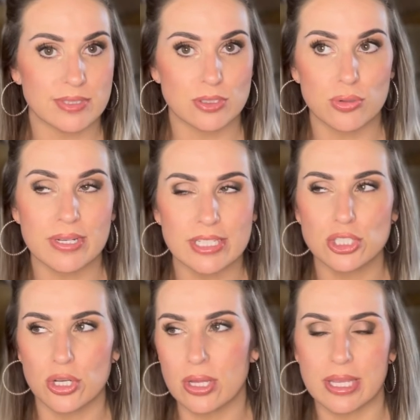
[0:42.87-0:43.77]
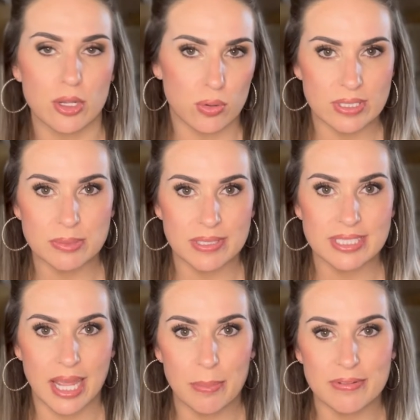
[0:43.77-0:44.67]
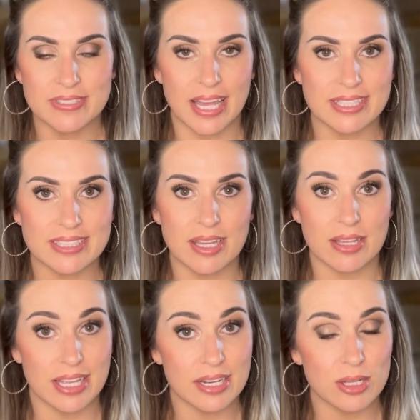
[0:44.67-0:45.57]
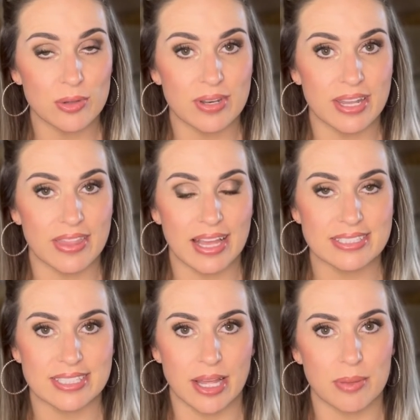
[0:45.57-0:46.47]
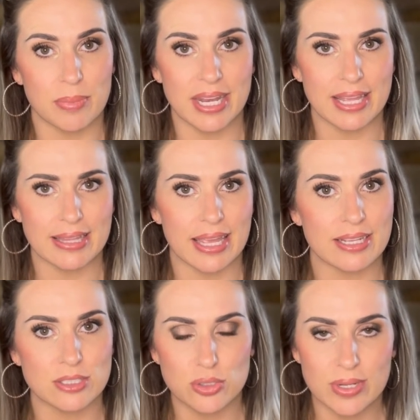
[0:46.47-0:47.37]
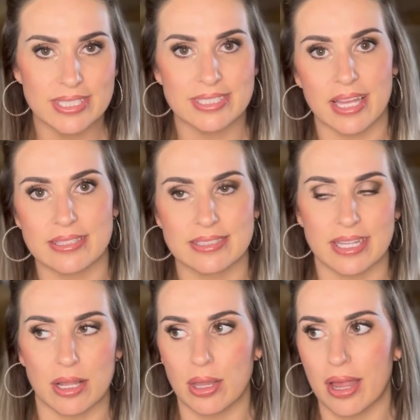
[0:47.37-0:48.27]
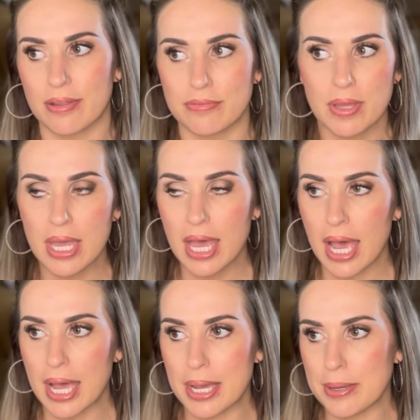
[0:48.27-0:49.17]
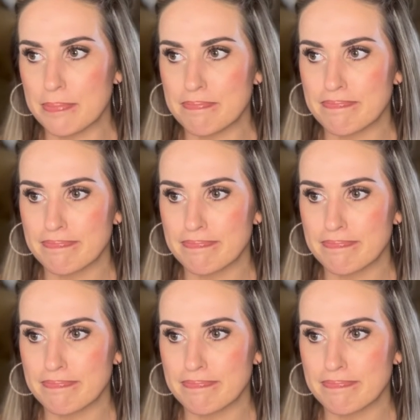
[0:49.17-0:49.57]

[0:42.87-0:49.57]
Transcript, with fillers: traditionally Christmas type of scents included in that sale, meaning like tree scents and a lot of um,